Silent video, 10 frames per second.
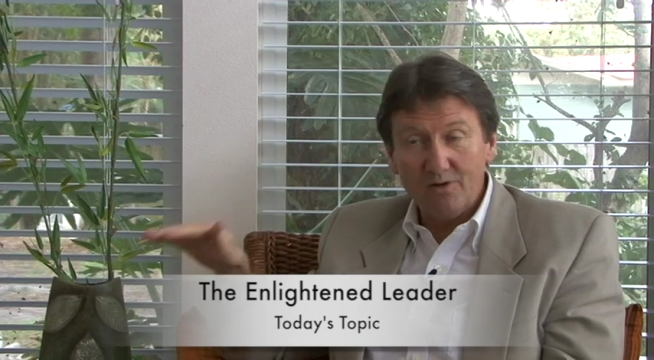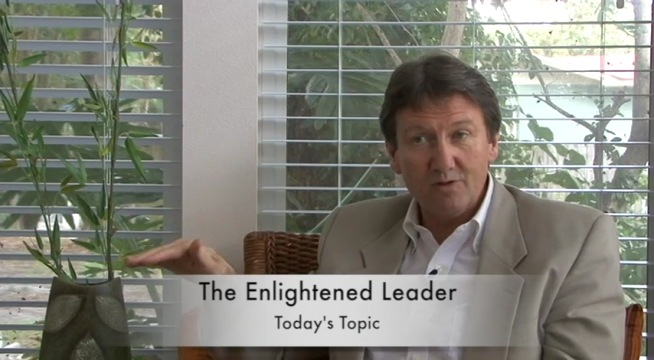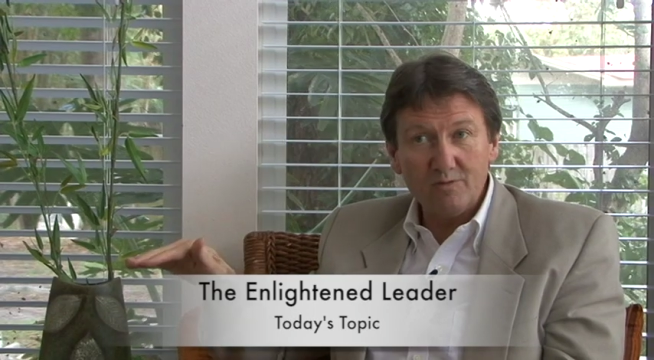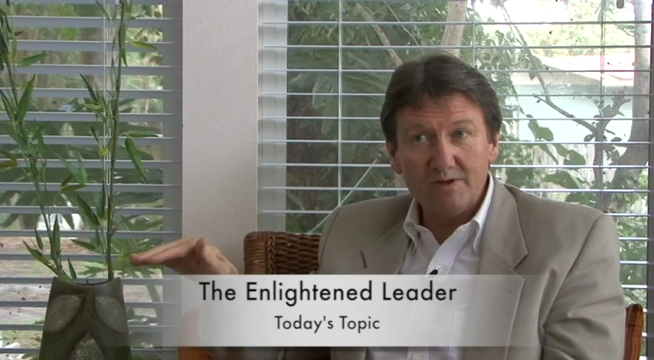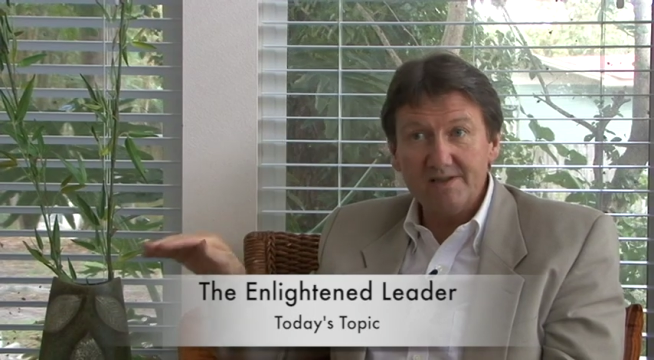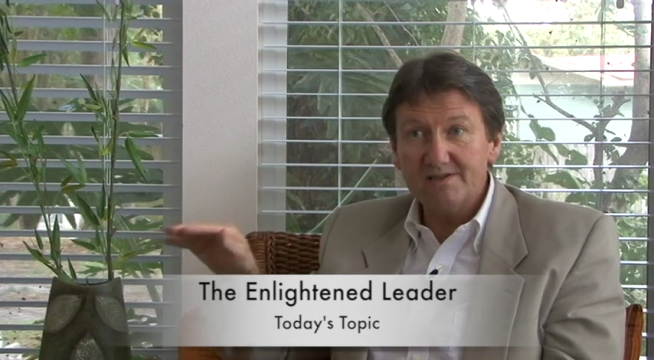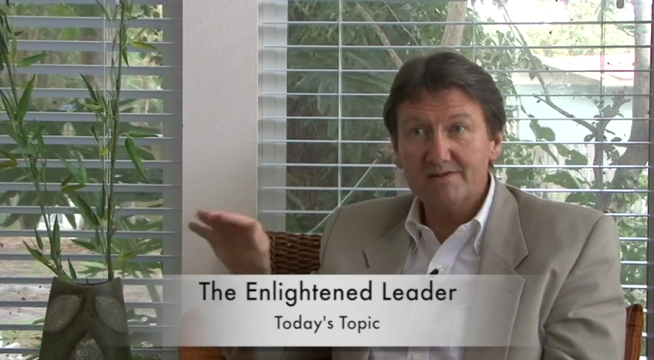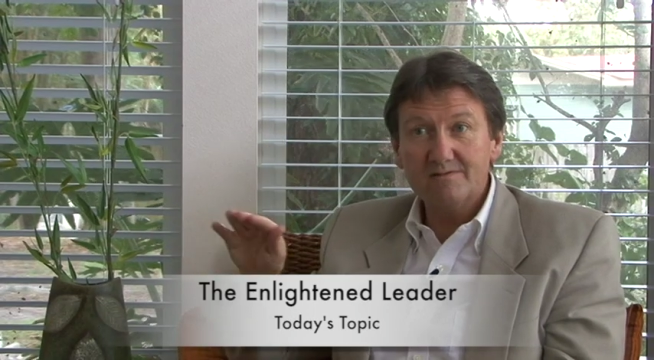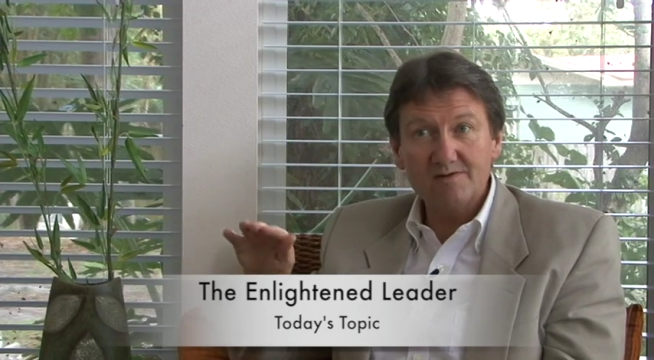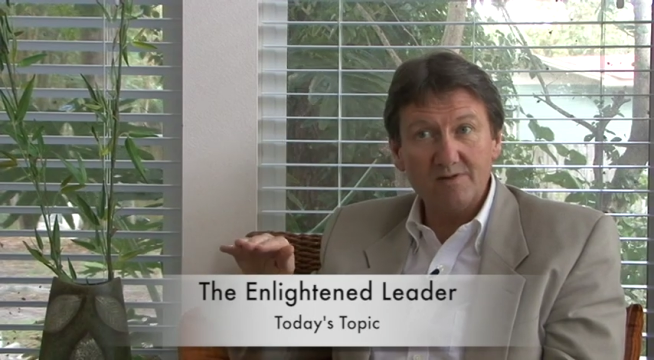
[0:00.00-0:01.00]
always
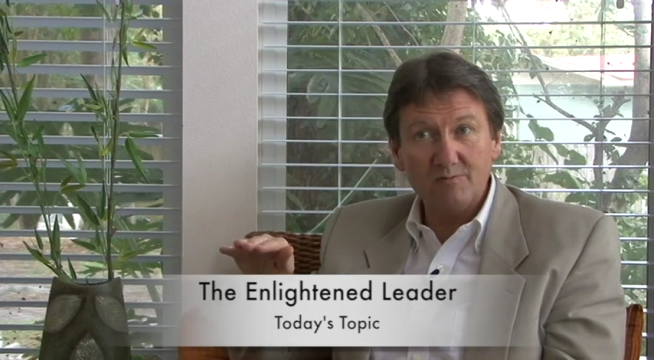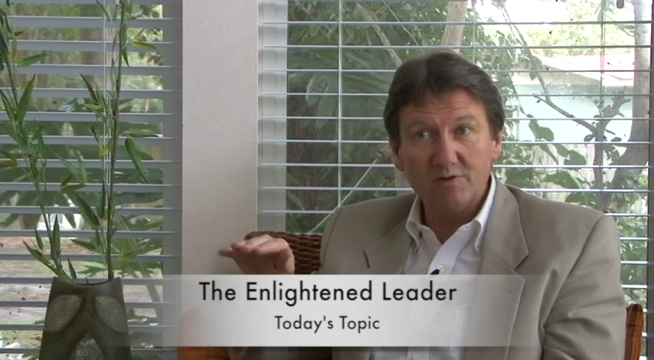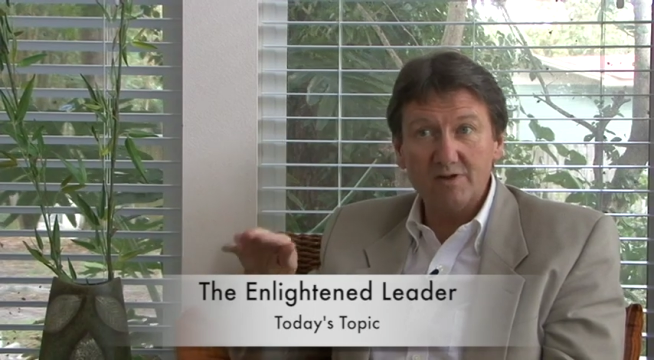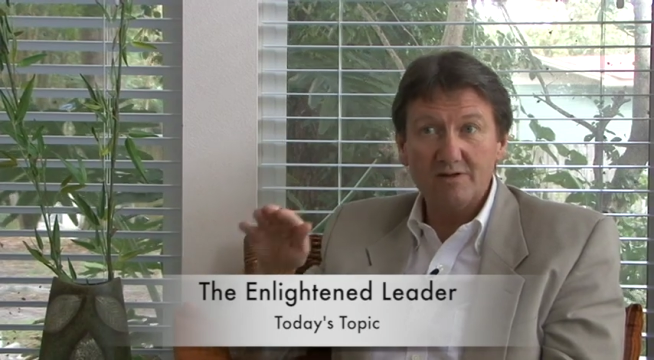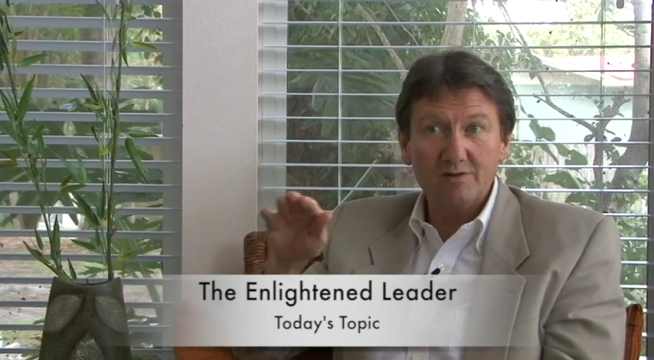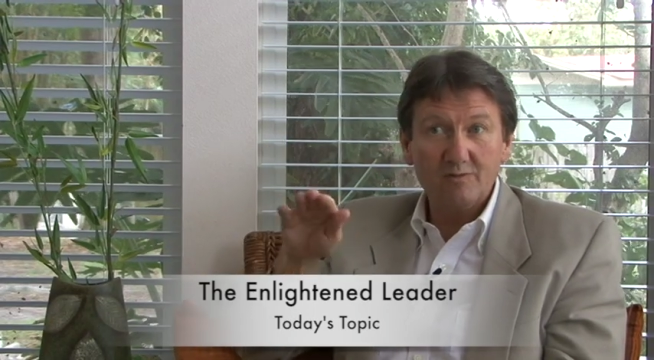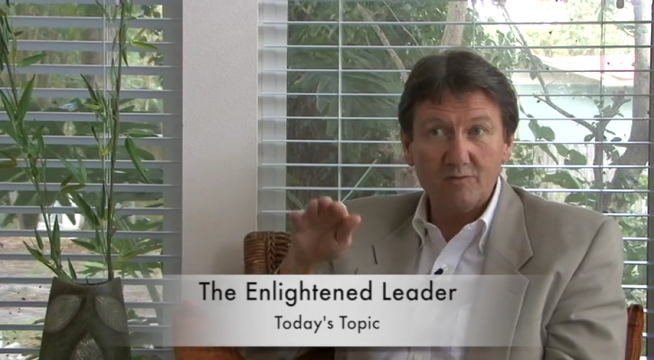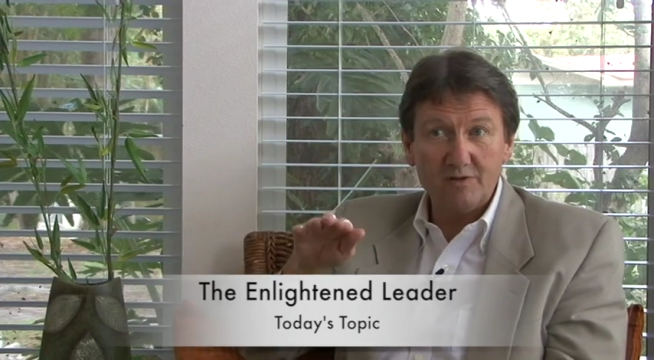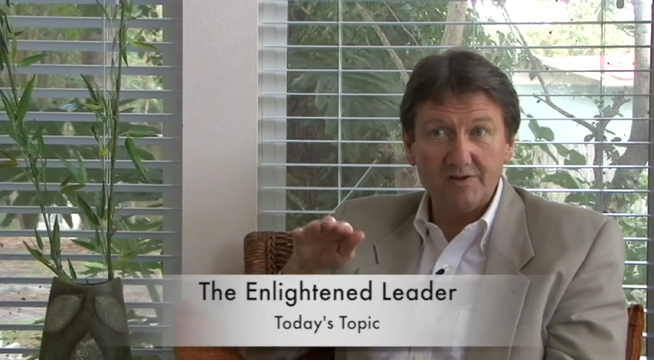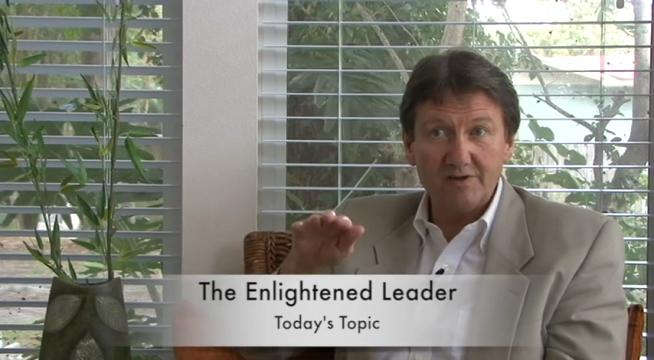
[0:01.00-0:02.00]
someone
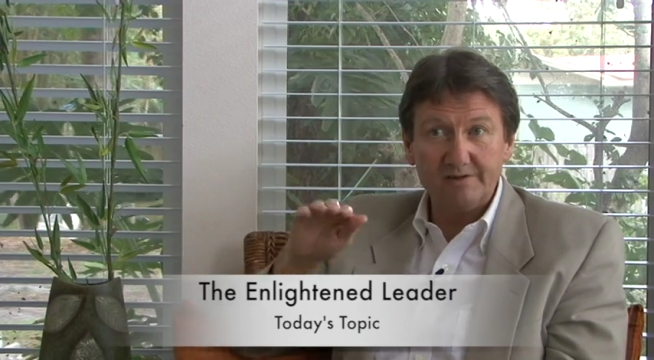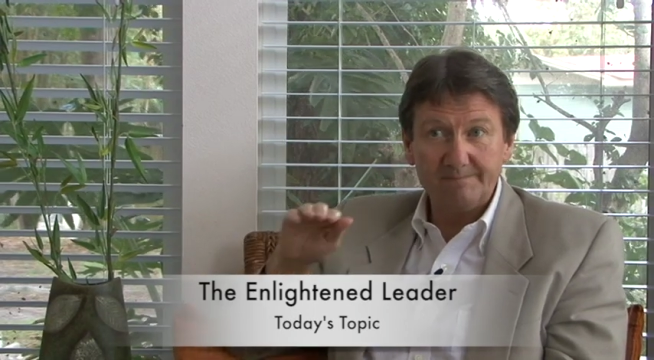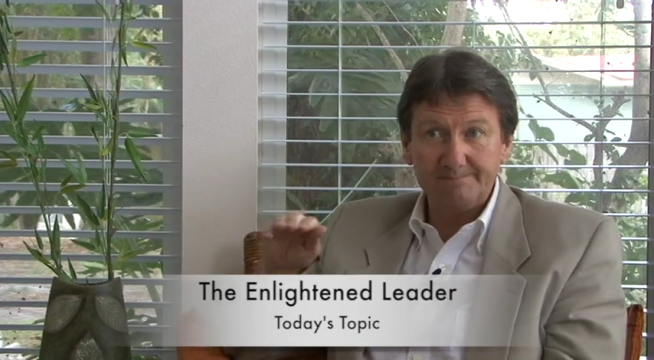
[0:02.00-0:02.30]
watching.